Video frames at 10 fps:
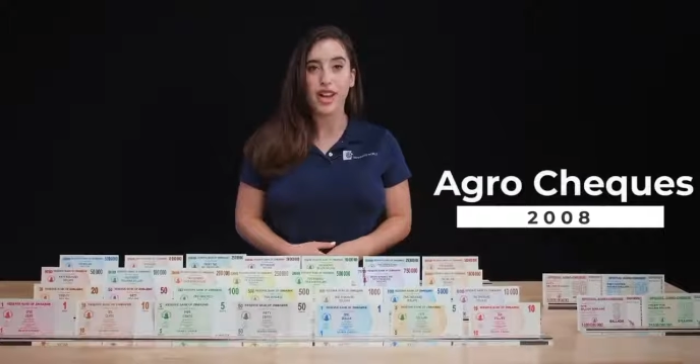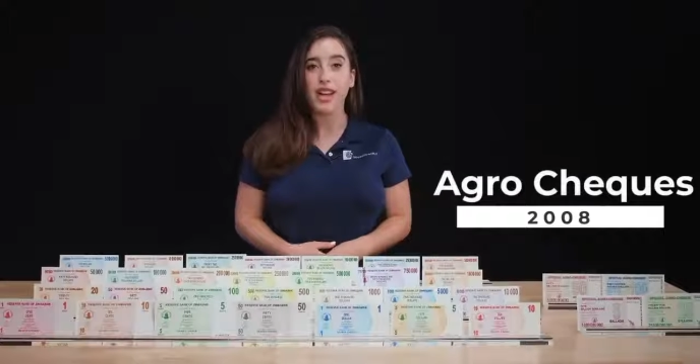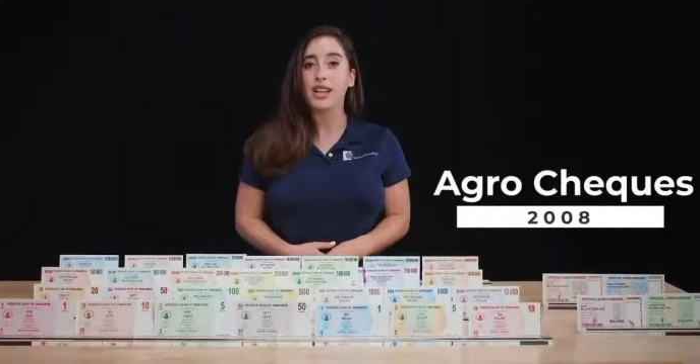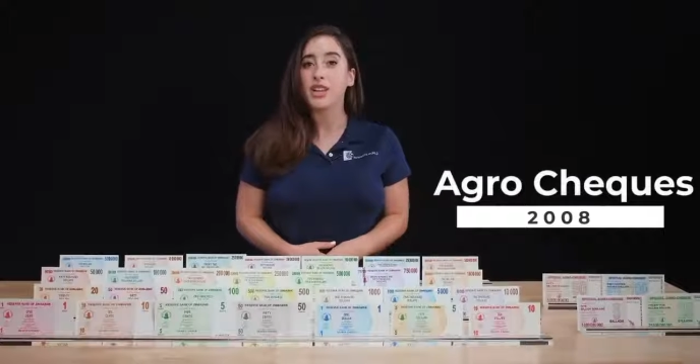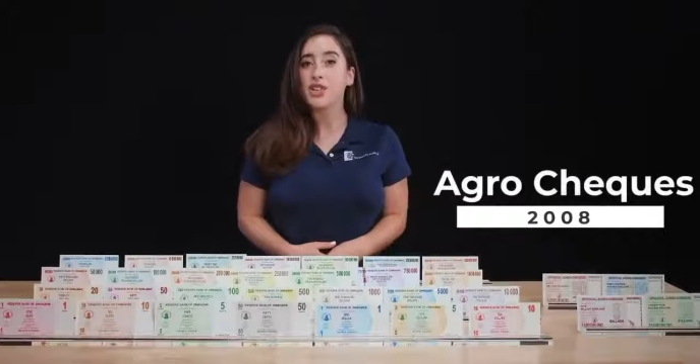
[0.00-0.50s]

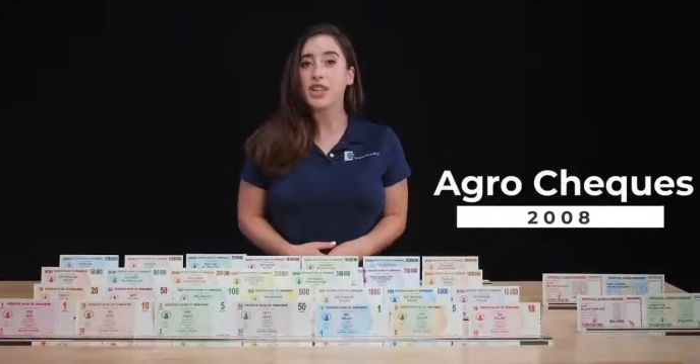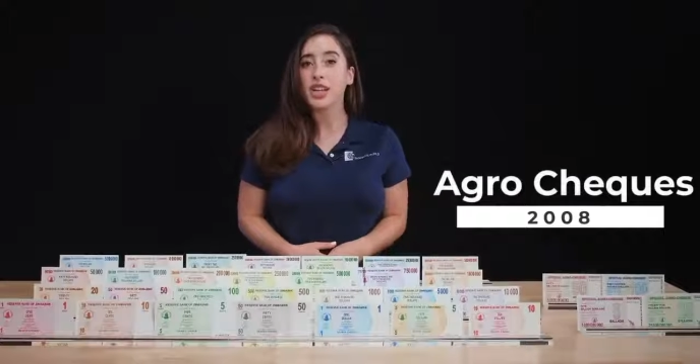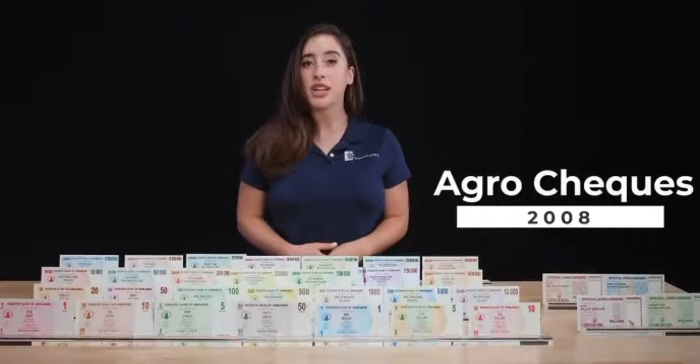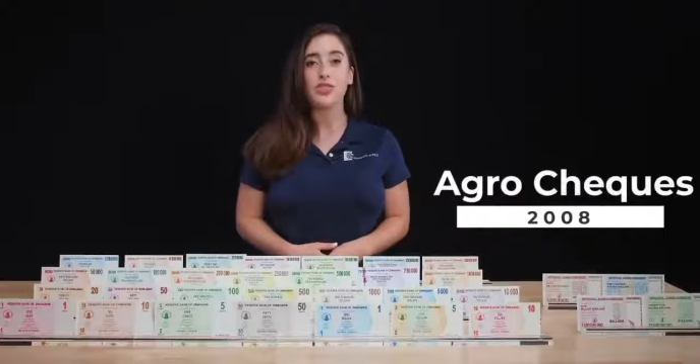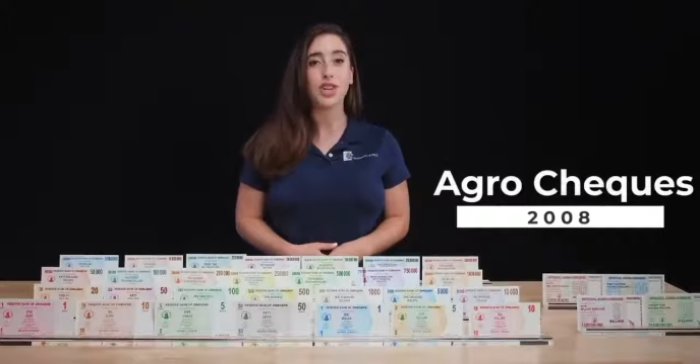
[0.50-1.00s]

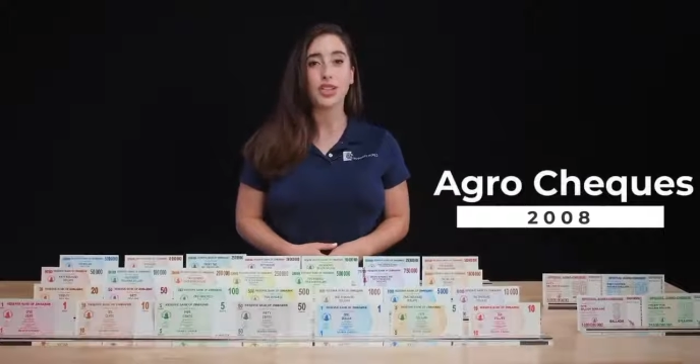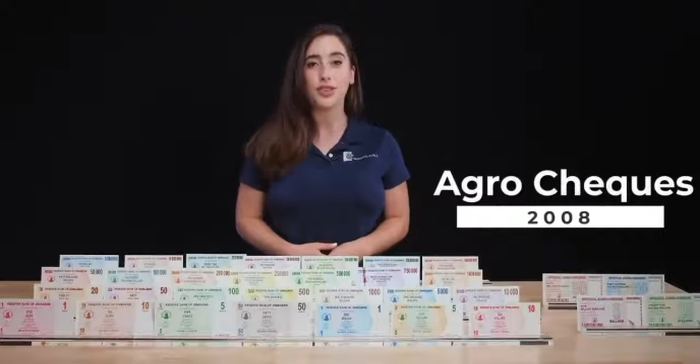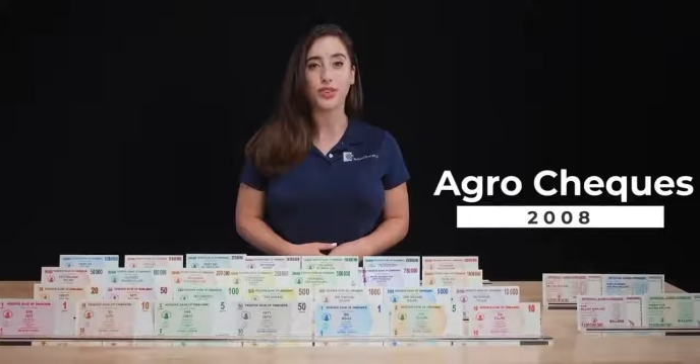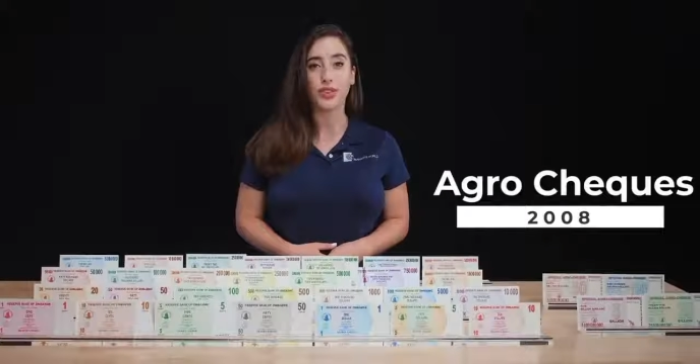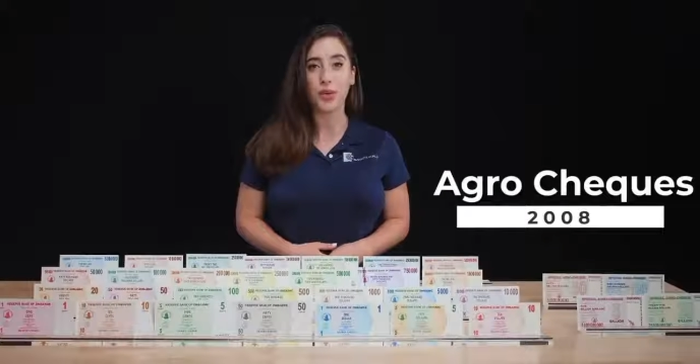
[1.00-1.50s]
initially just
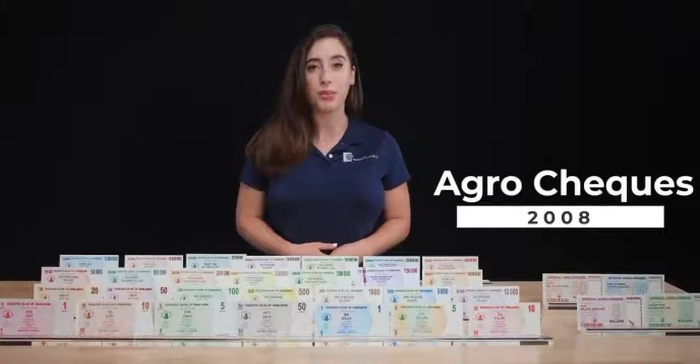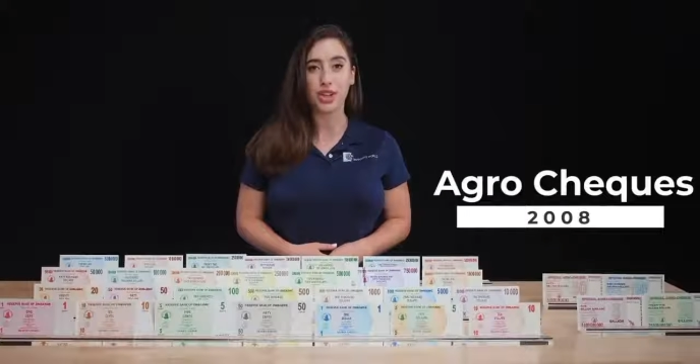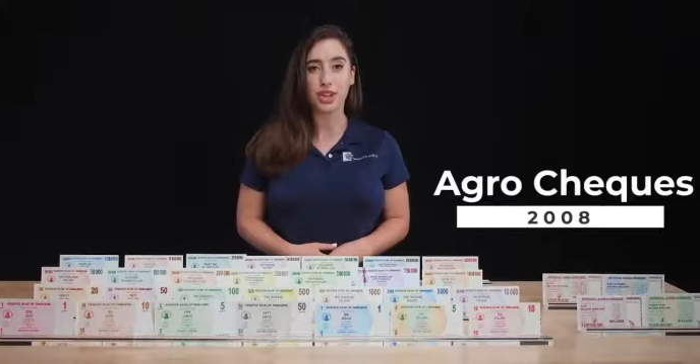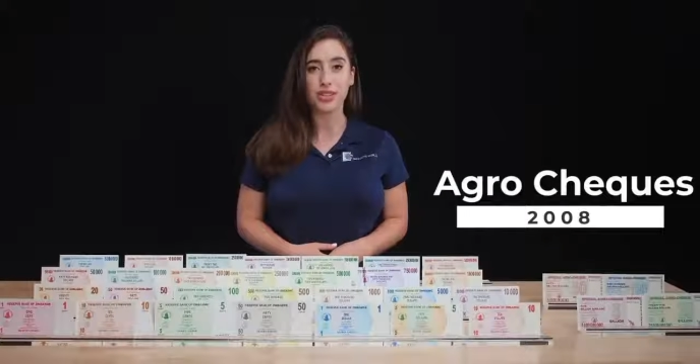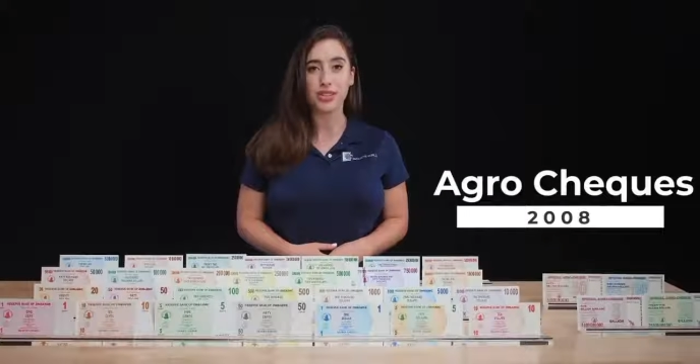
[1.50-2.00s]
for farmer
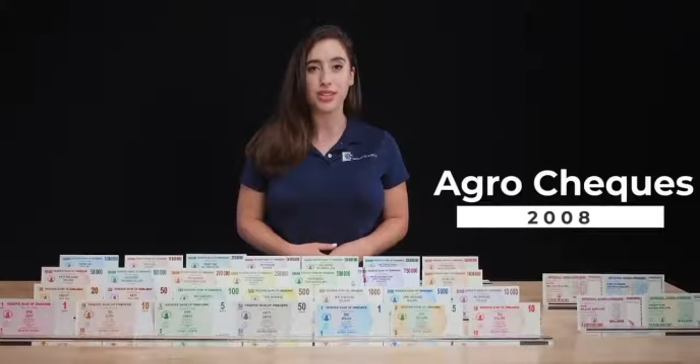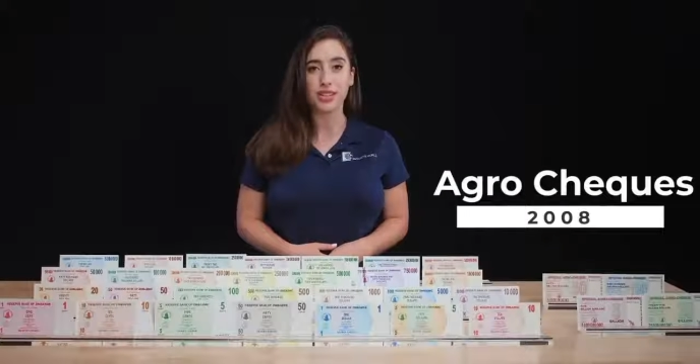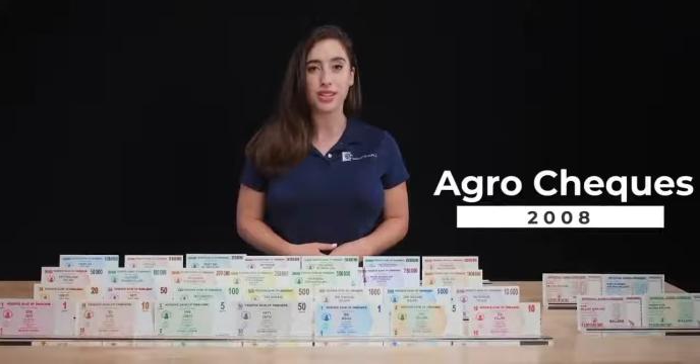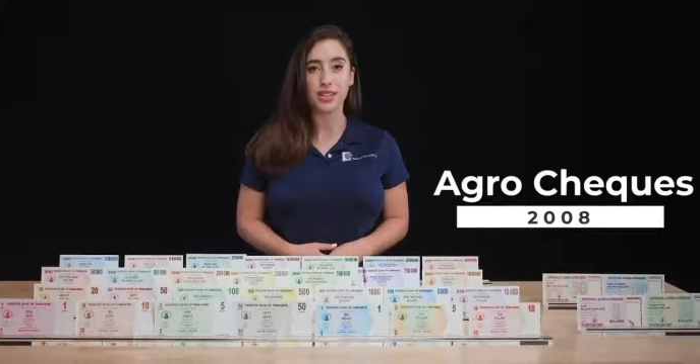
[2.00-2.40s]
use.